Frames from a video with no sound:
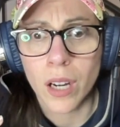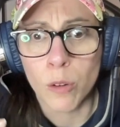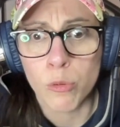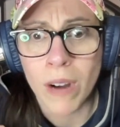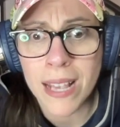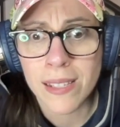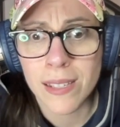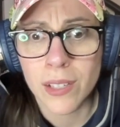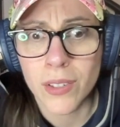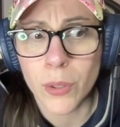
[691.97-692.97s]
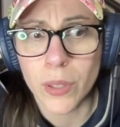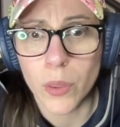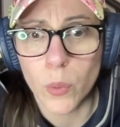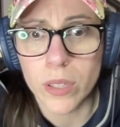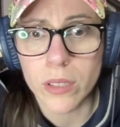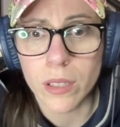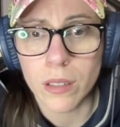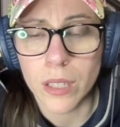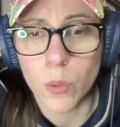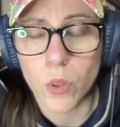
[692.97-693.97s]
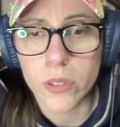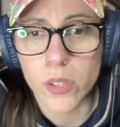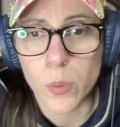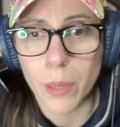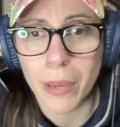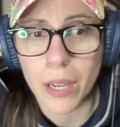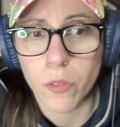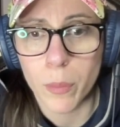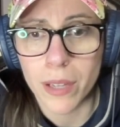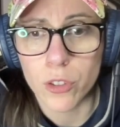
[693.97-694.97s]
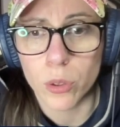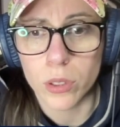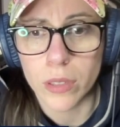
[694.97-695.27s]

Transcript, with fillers: a rest during the winter and he works his way back from that shoulder